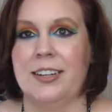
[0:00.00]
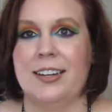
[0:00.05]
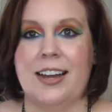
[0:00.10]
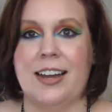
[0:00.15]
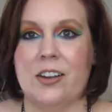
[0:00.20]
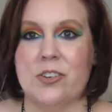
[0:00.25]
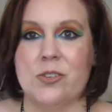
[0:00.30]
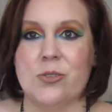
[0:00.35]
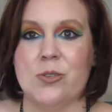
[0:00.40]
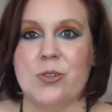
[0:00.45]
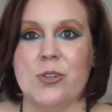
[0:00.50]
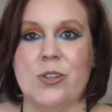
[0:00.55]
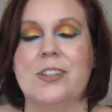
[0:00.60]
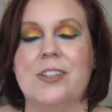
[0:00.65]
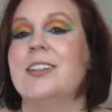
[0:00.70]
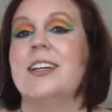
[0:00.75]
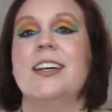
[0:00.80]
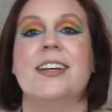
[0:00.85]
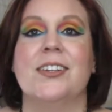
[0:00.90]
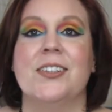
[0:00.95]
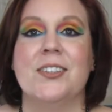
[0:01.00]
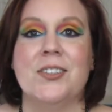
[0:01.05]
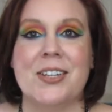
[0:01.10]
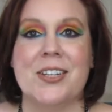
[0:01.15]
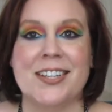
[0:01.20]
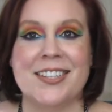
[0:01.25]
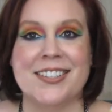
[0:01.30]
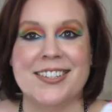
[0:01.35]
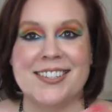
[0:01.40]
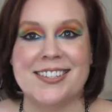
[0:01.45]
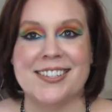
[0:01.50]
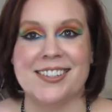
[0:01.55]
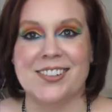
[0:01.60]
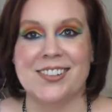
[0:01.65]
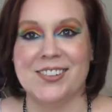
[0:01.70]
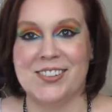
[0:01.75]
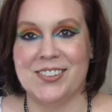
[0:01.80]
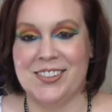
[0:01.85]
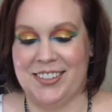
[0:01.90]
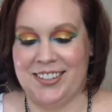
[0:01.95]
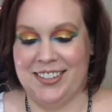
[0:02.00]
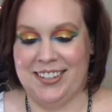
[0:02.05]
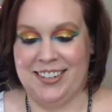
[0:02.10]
natural glow. So